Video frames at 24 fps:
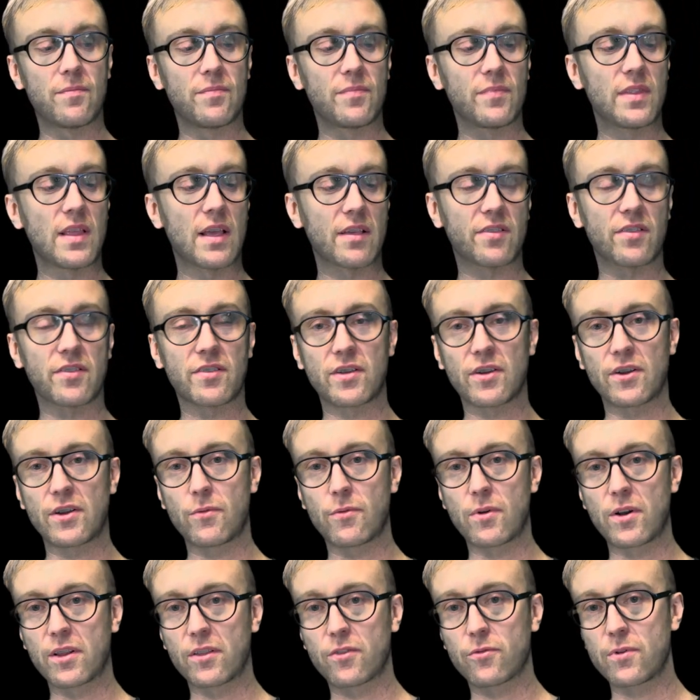necessarily
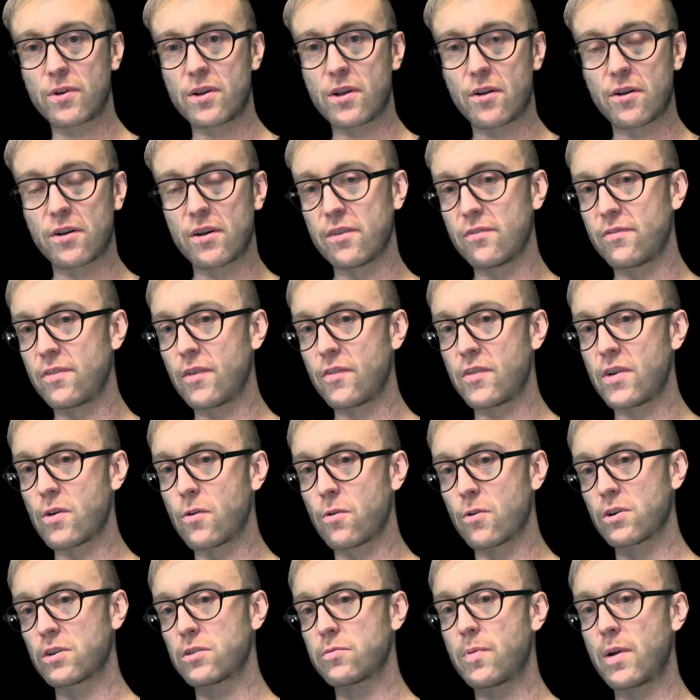running 350
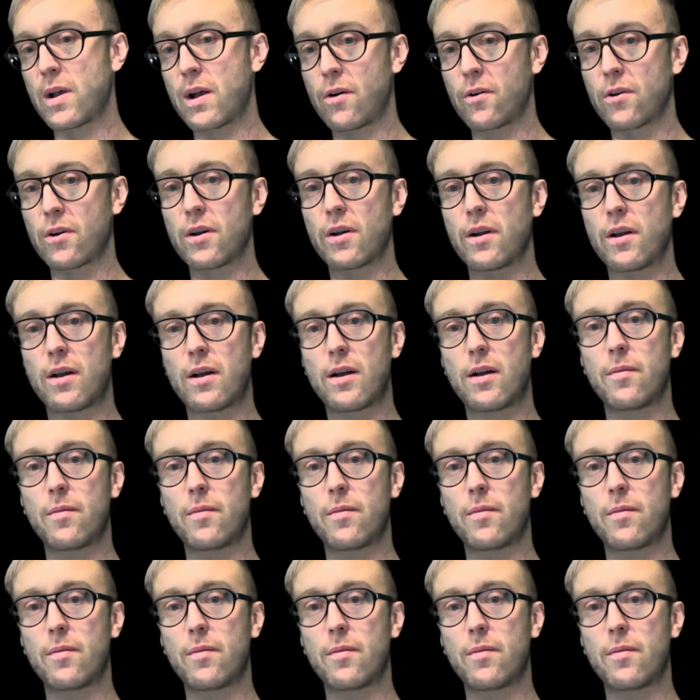horsepower